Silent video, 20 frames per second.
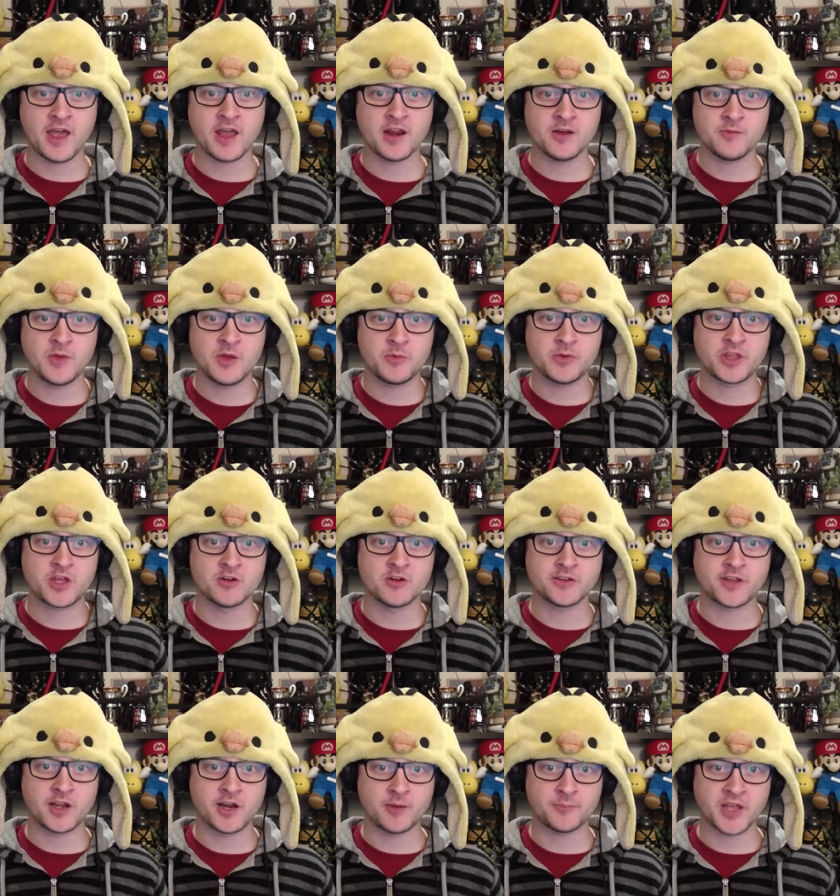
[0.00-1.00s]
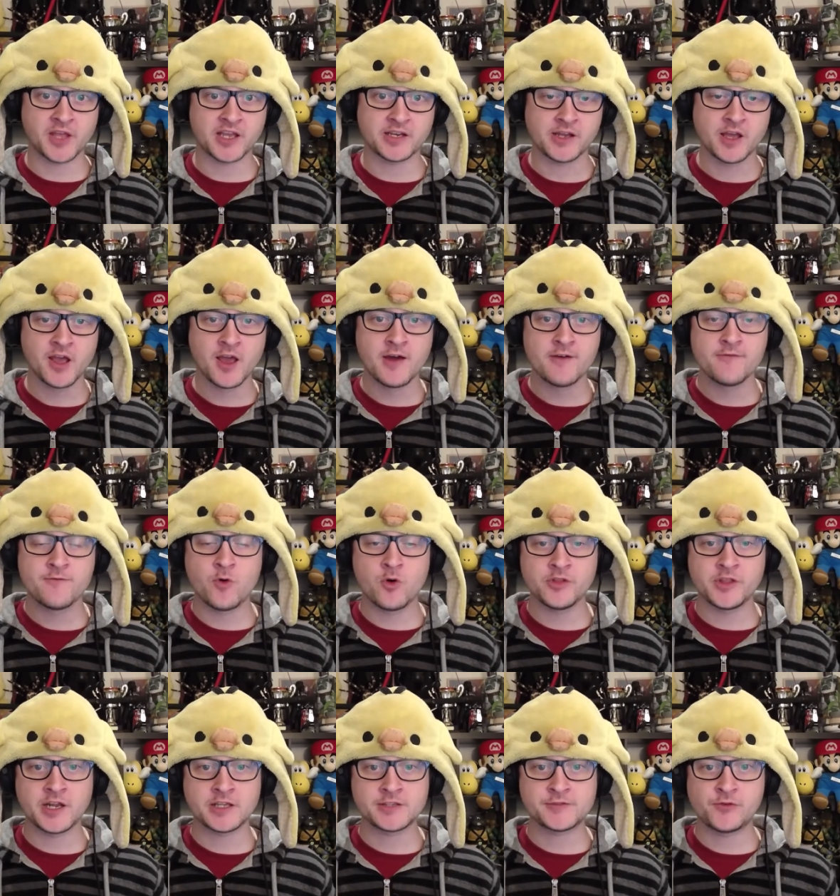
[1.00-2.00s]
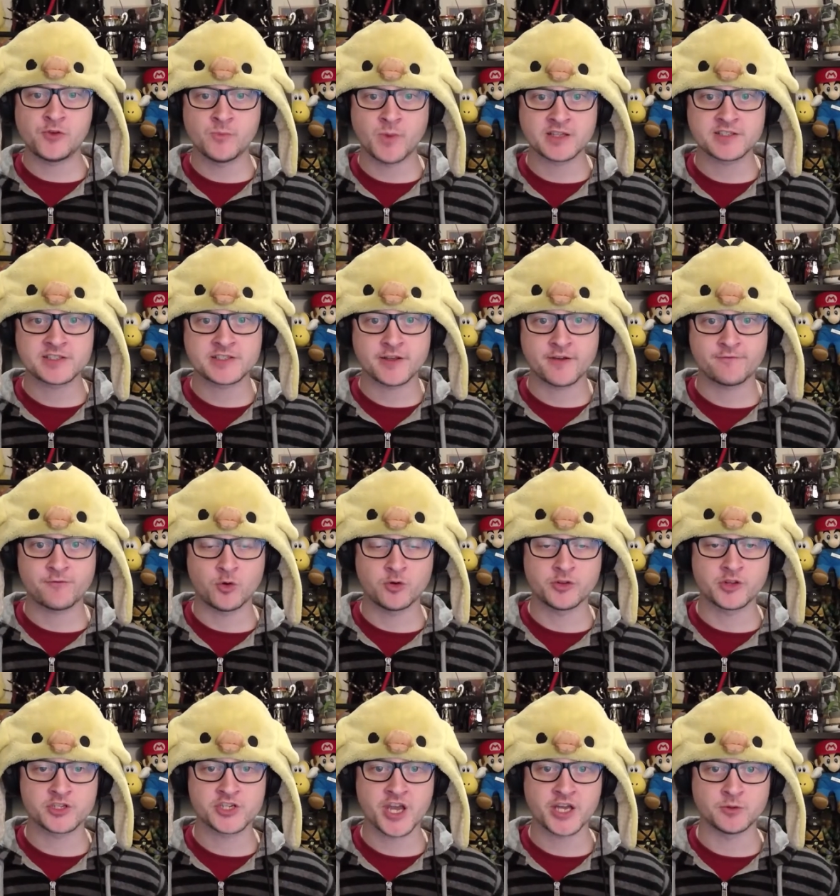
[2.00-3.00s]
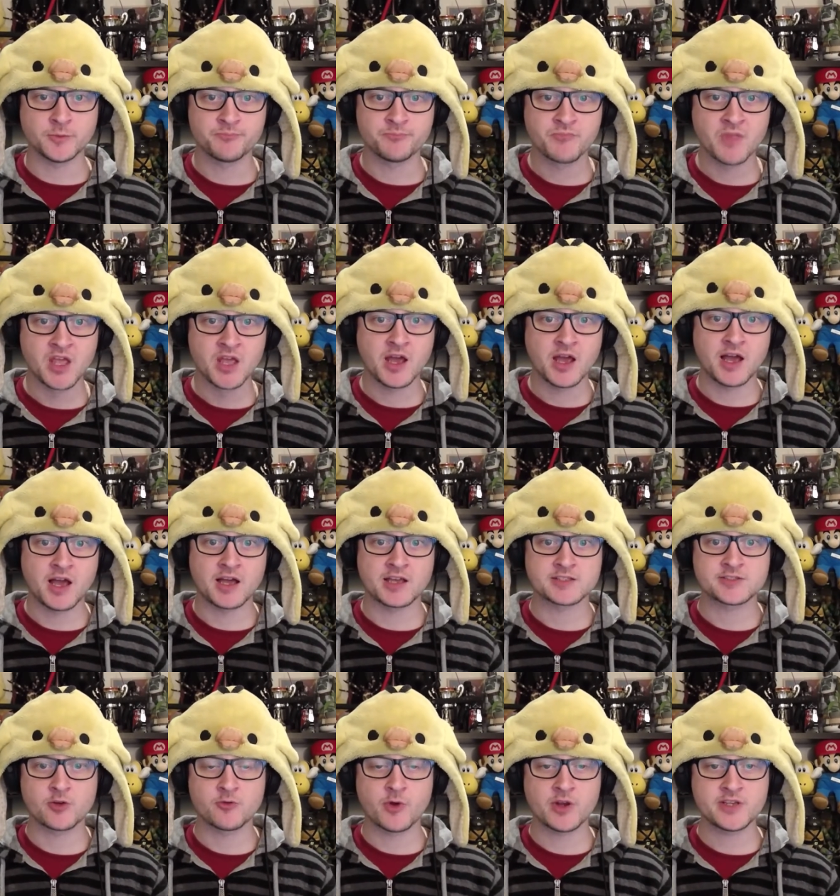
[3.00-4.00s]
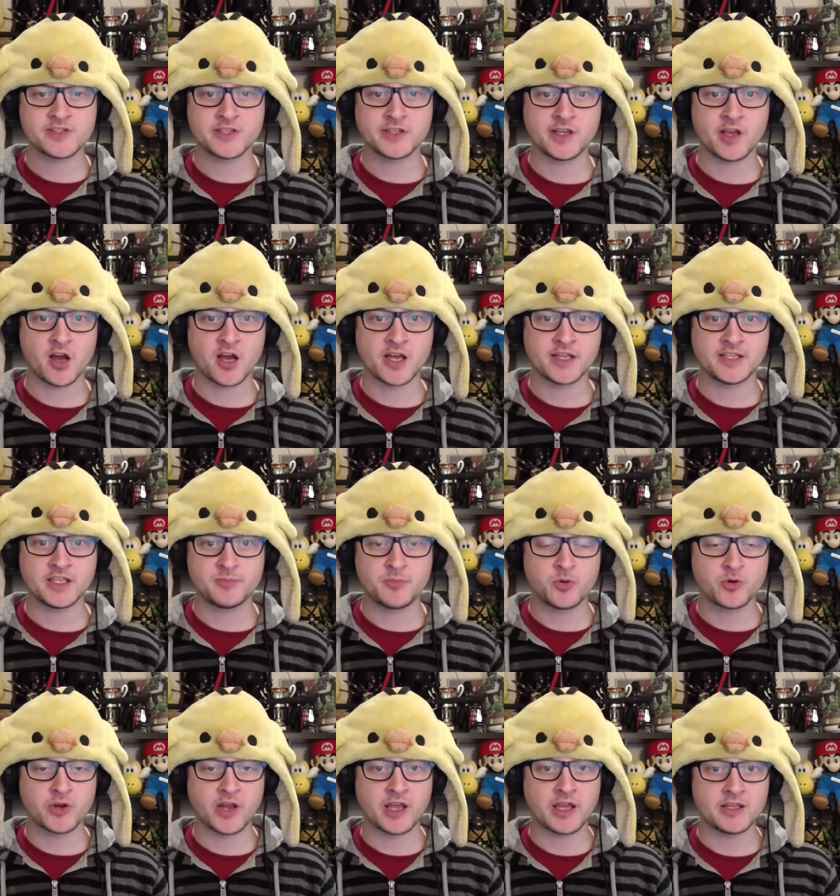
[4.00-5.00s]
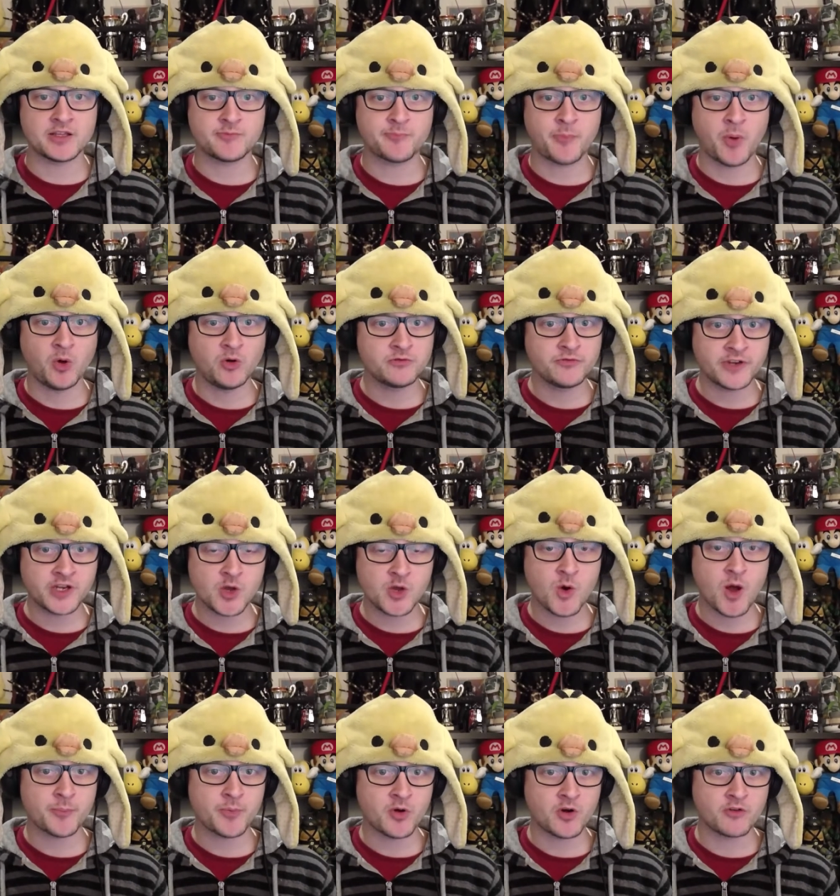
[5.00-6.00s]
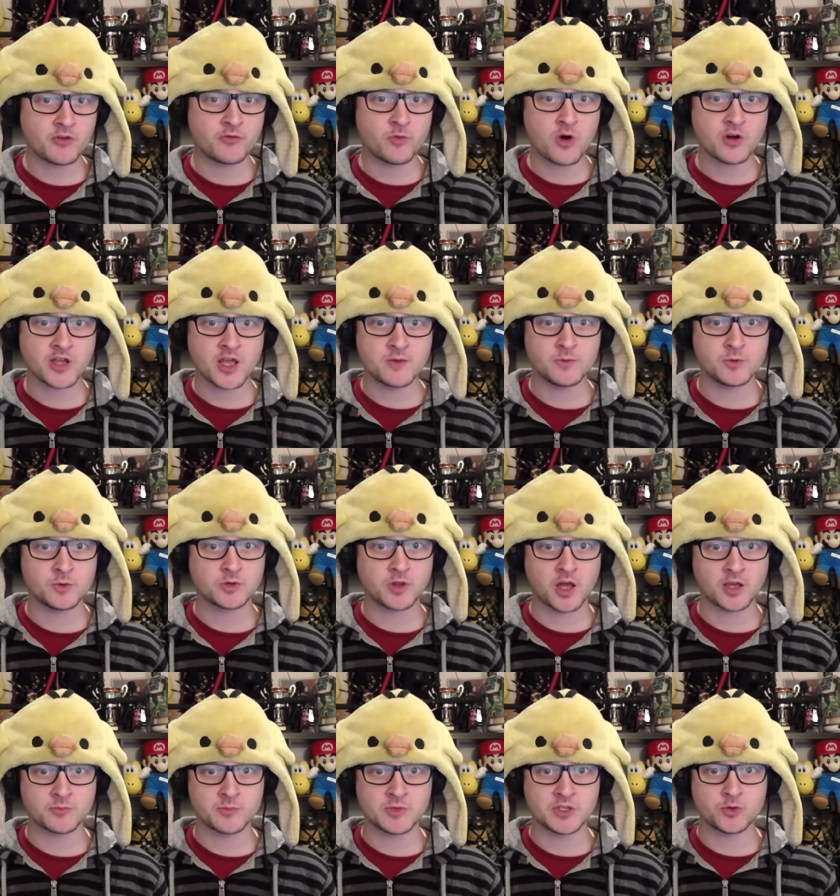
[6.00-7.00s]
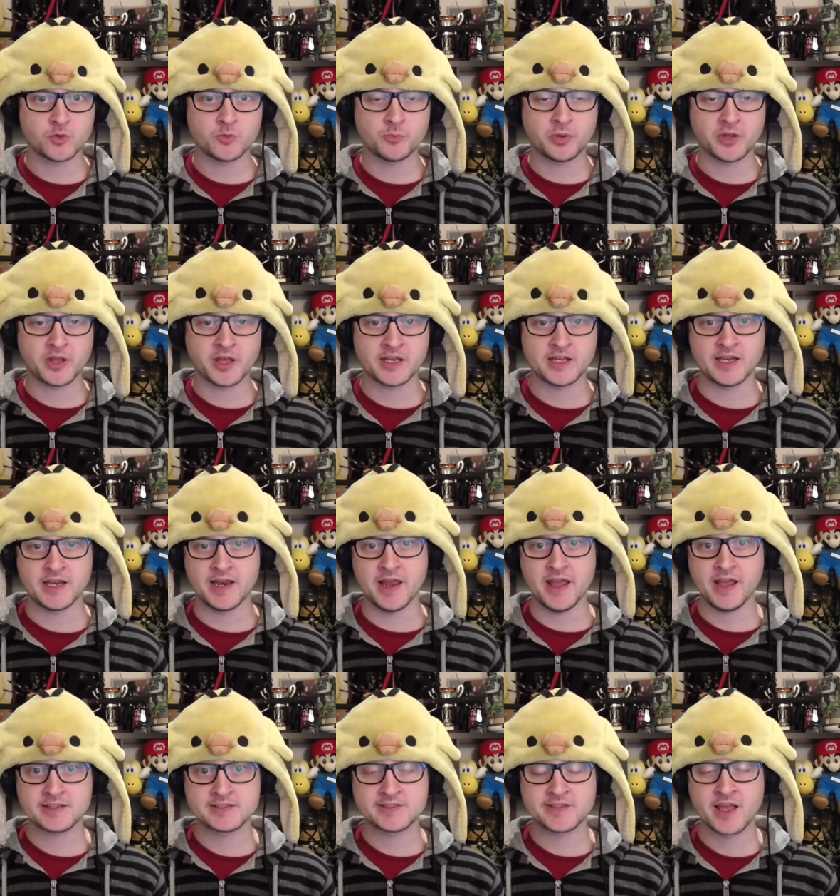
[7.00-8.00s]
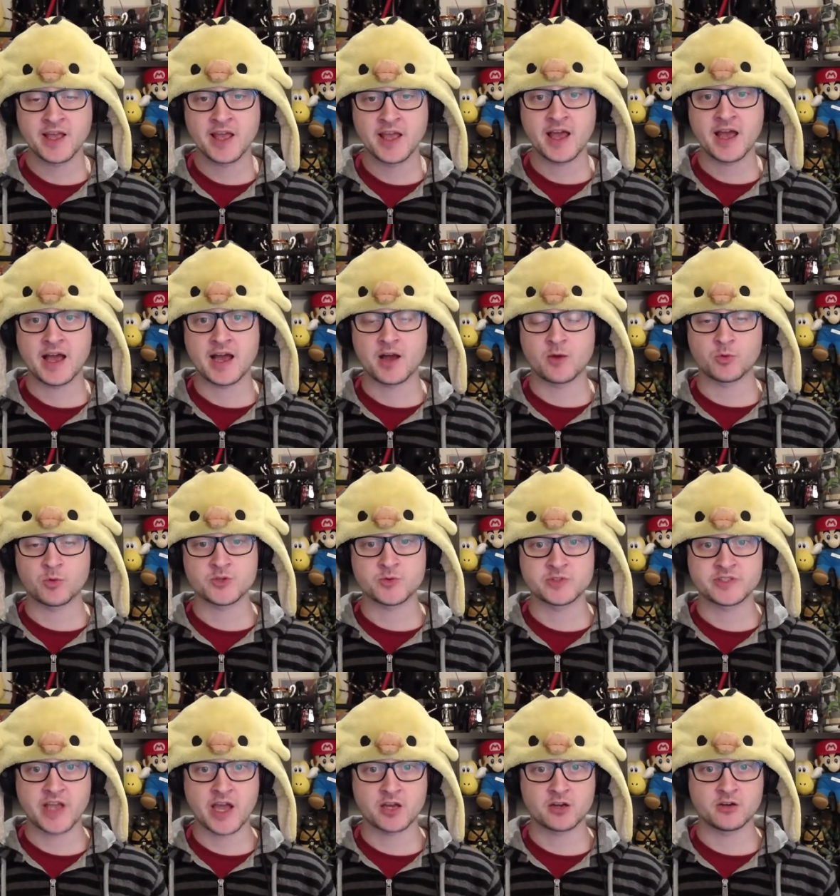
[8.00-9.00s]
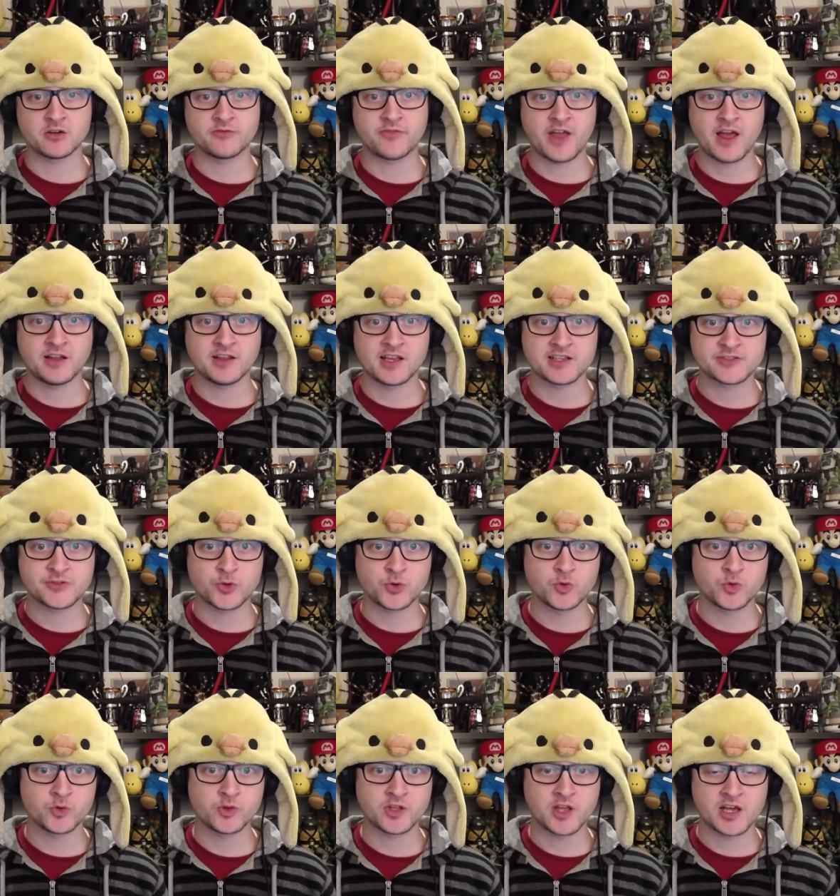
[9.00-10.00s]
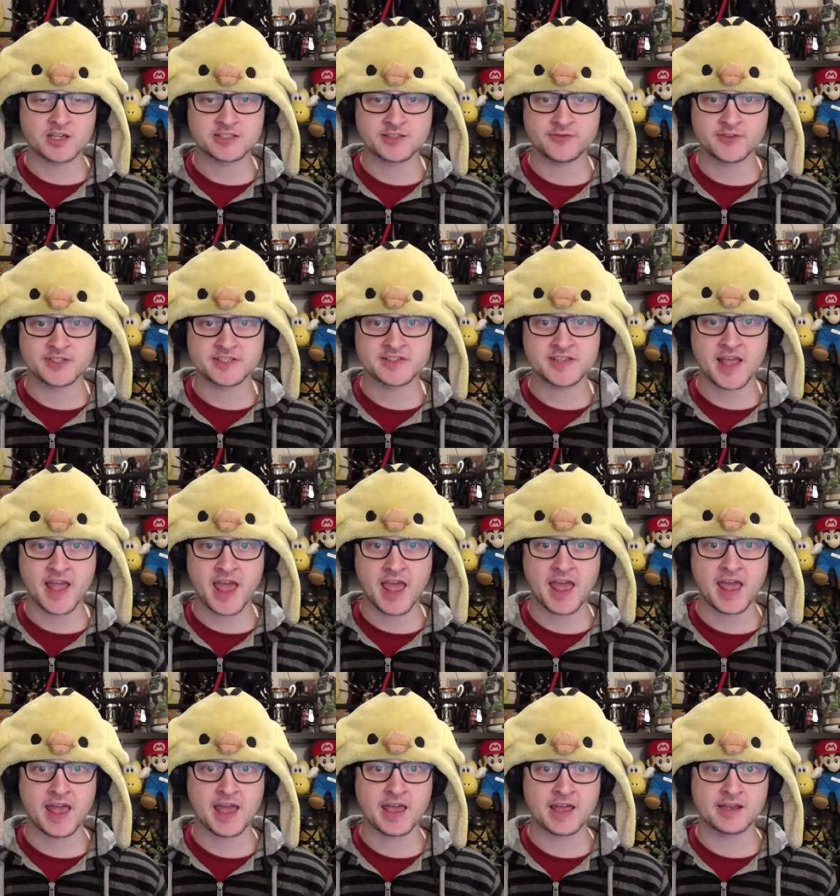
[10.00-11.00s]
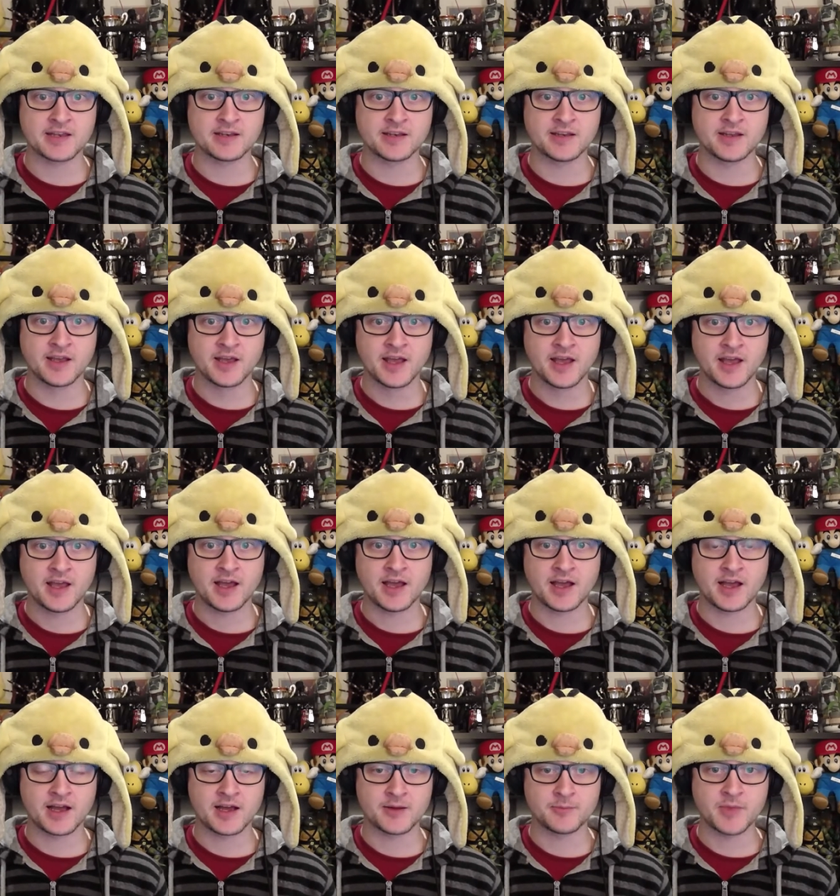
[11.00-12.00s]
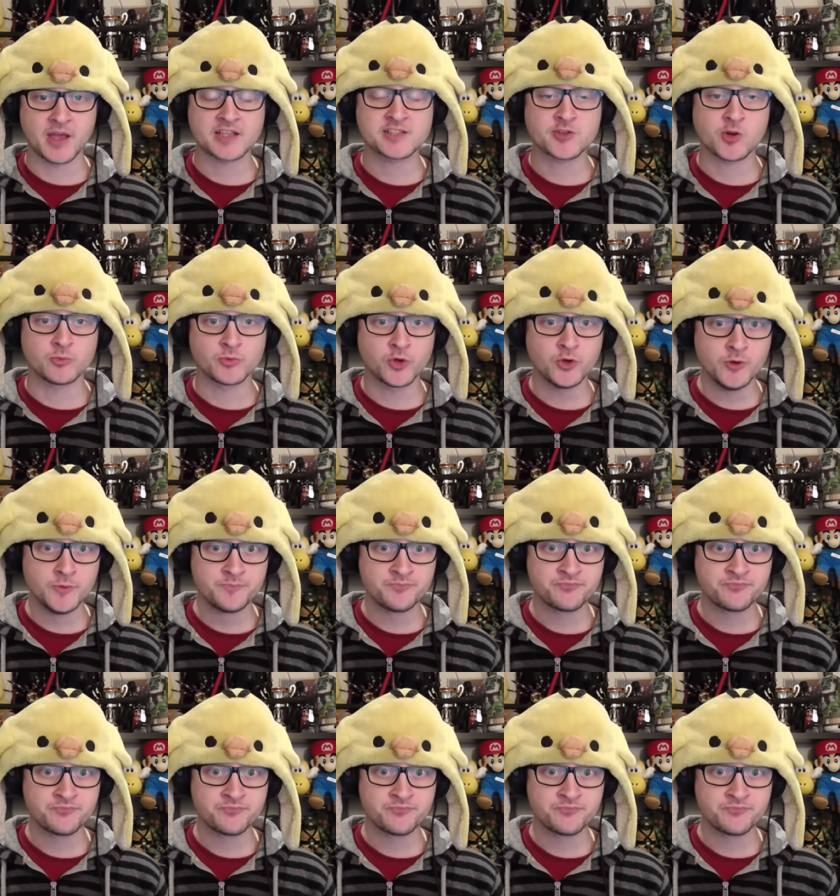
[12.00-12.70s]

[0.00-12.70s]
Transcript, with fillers: I'm here with a content update for the next few months for the channel. Uh, so recently I did put a poll video up of what game you would like me to play next, uh, which was out of Outlast 2, The Last of Us, and um, XCOM 2.